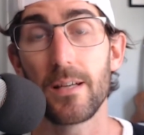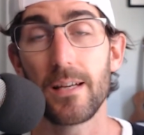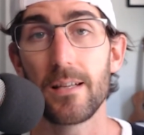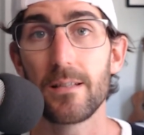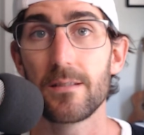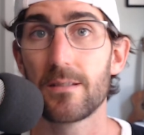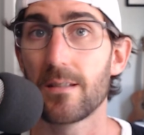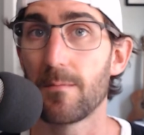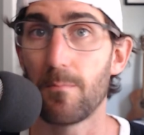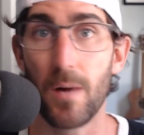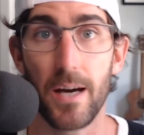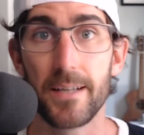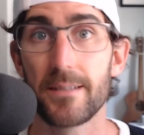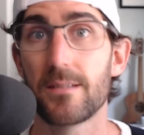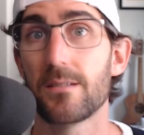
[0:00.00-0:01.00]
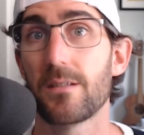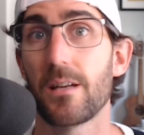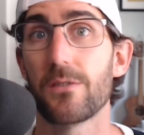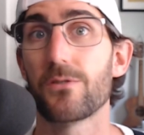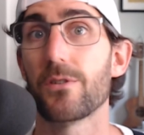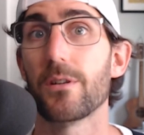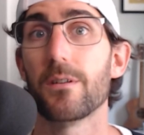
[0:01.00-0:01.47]
is
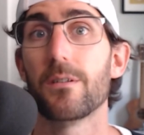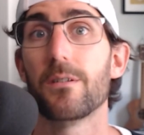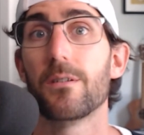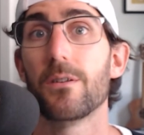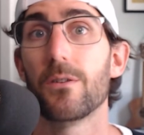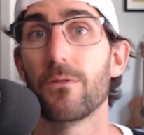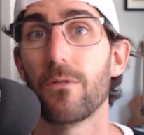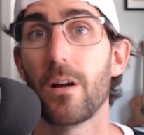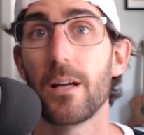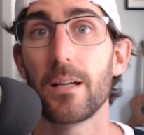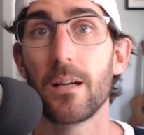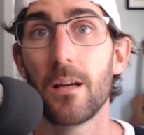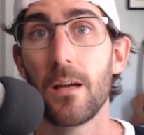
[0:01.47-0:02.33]
monetization, right?